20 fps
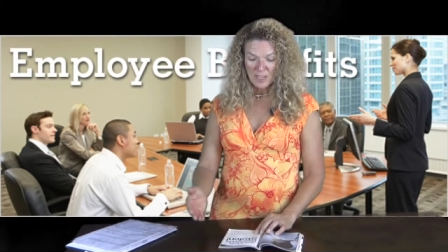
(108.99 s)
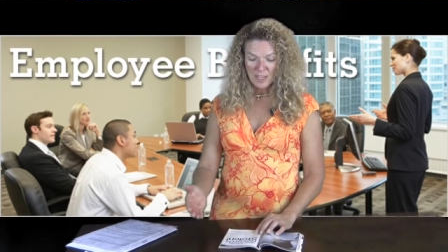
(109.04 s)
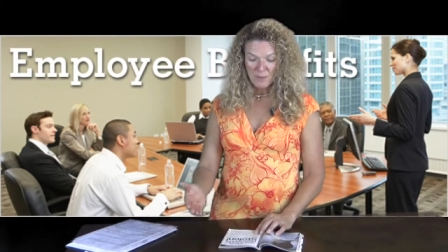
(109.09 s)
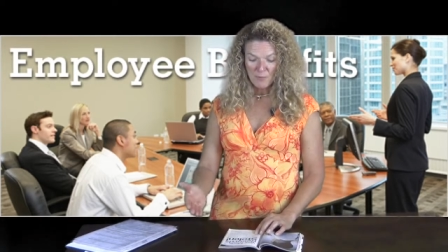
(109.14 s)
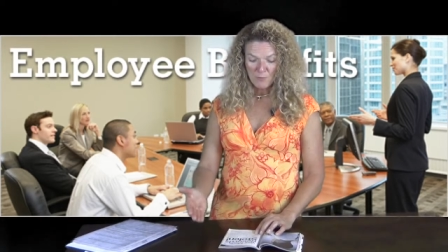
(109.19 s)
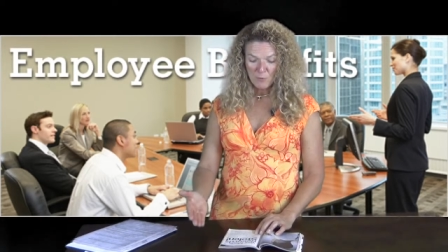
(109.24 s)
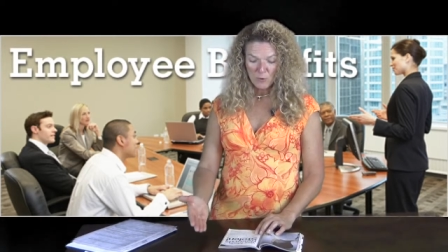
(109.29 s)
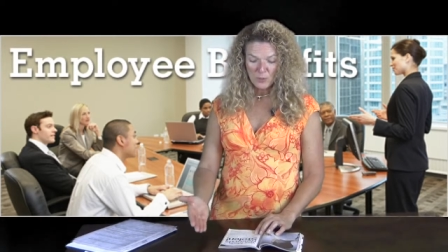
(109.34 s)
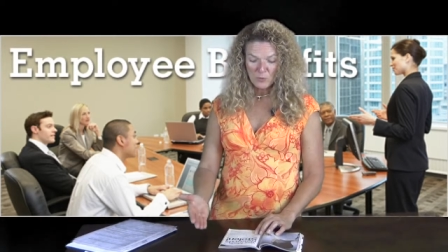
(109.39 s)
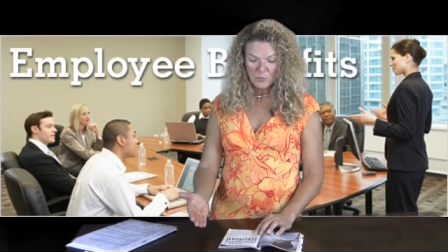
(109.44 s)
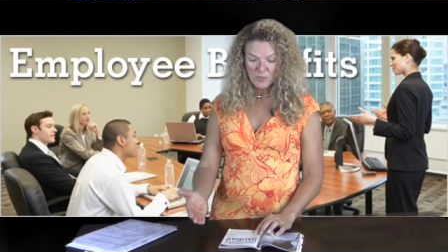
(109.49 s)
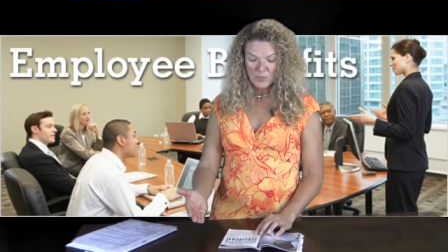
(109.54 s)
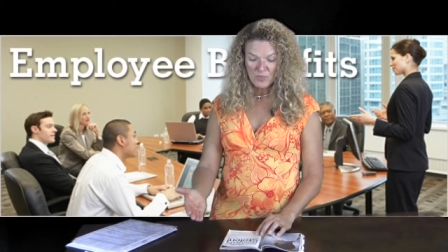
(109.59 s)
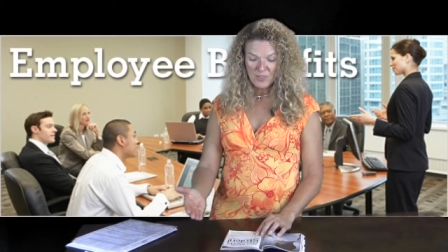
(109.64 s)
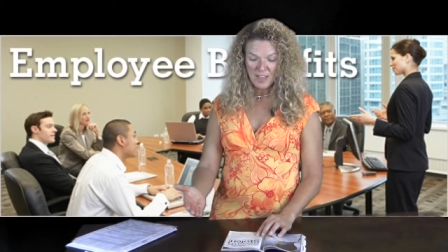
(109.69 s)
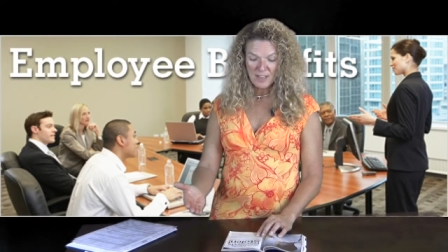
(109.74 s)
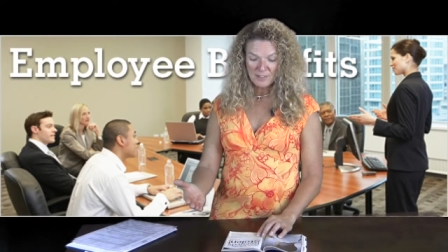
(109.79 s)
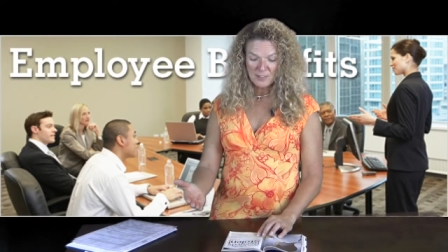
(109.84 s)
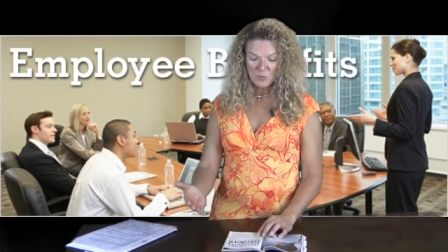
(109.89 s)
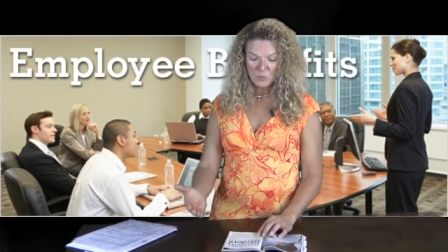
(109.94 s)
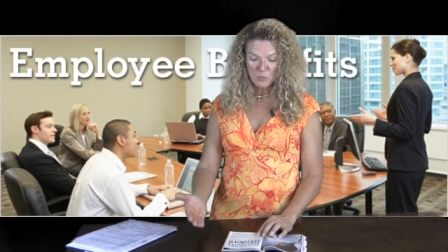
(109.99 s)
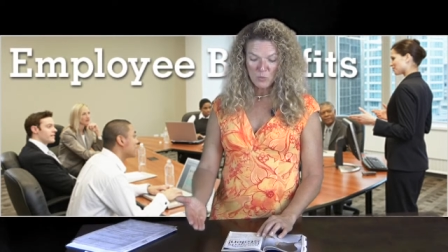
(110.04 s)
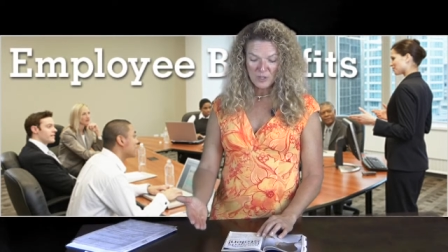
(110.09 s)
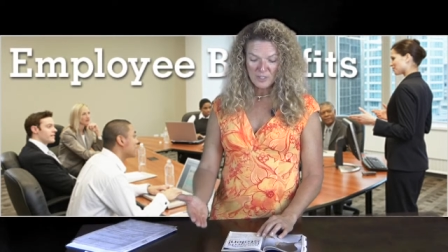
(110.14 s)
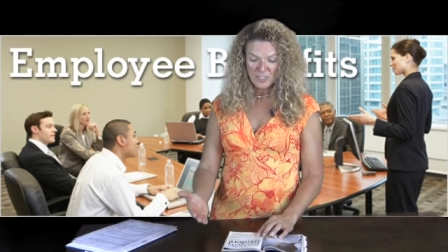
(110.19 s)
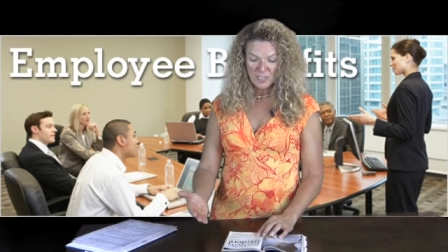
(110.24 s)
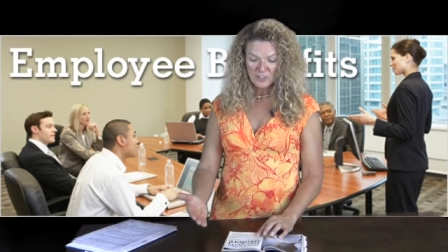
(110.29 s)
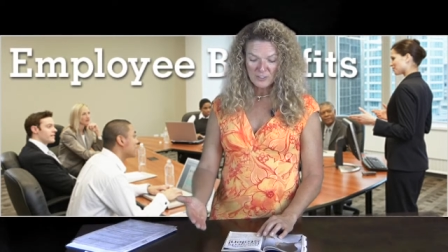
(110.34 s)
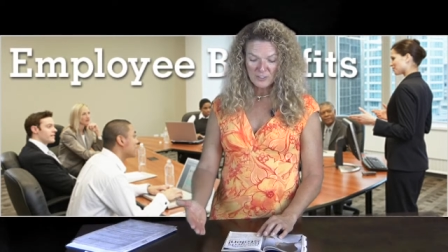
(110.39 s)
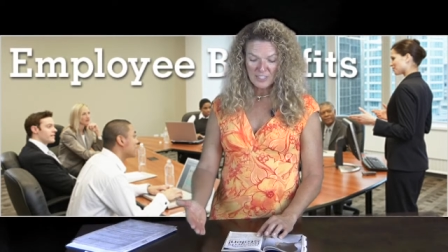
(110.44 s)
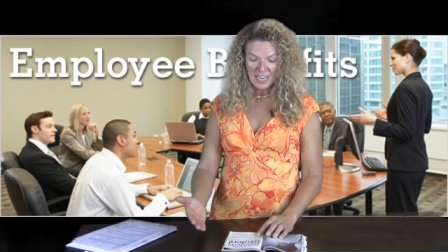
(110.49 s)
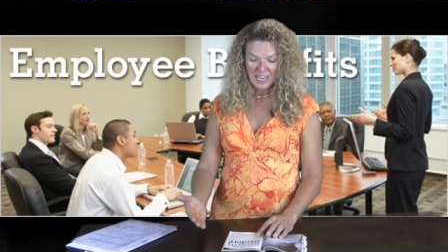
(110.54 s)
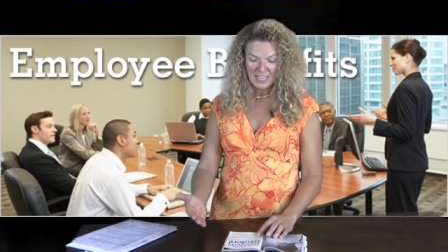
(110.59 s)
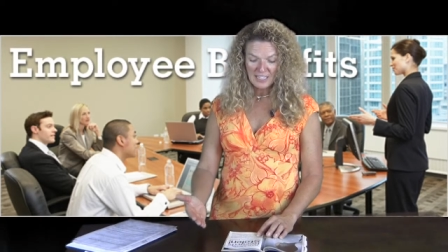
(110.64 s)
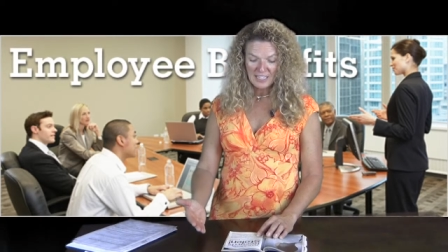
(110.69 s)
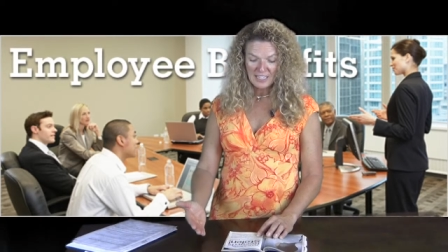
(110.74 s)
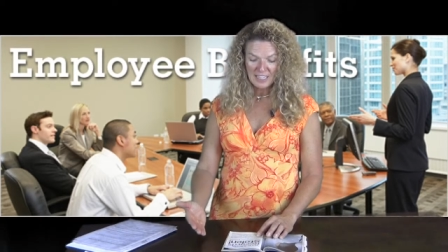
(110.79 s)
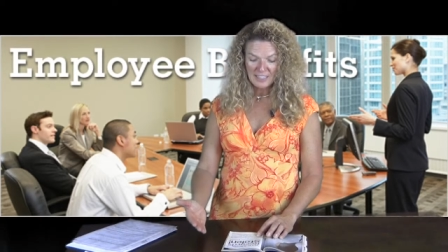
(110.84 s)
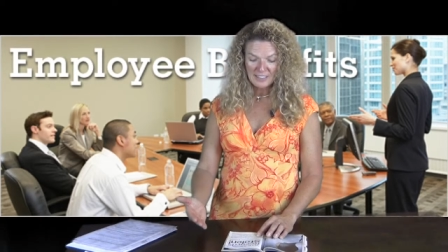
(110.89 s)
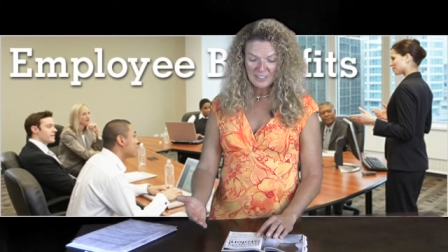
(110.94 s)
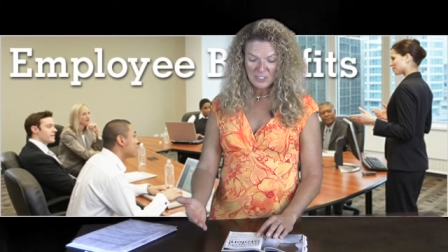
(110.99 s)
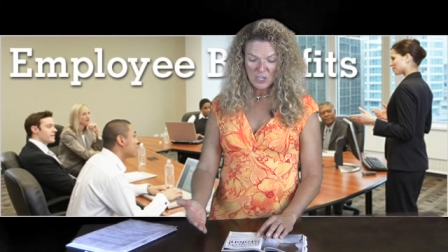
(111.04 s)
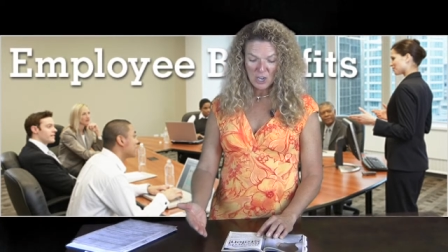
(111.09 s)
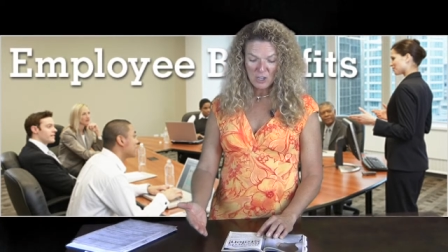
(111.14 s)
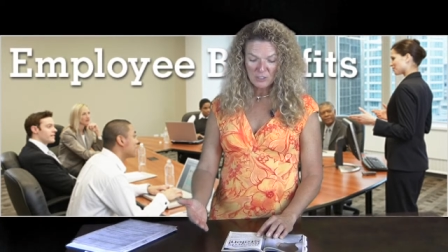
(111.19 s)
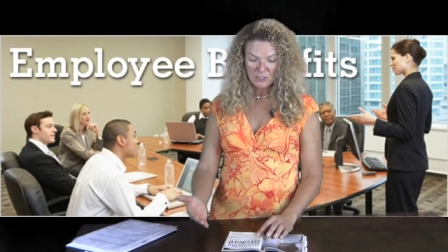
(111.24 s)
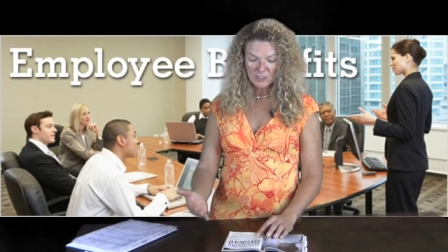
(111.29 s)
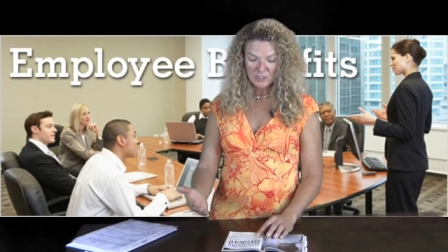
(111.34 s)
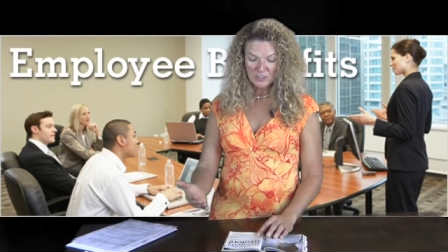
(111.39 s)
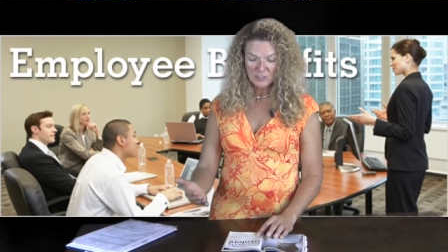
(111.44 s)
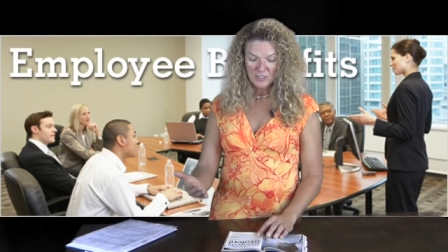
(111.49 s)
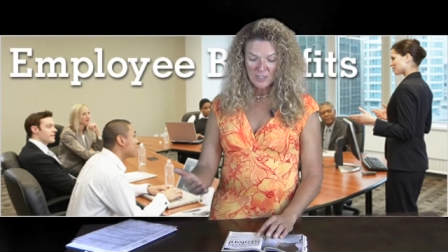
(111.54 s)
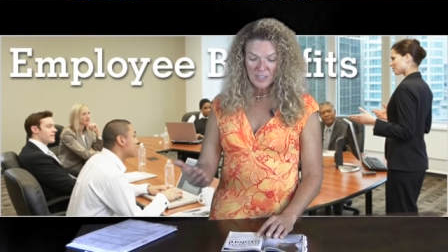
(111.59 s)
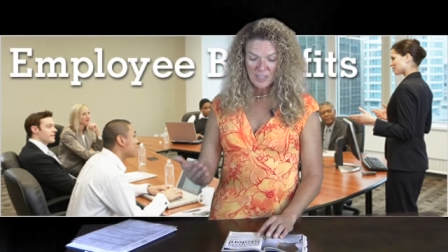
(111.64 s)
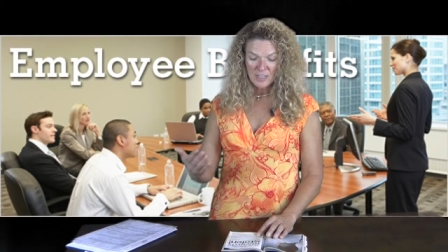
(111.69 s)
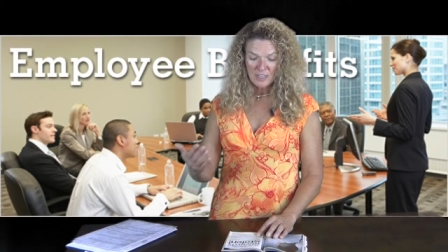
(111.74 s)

a $41,188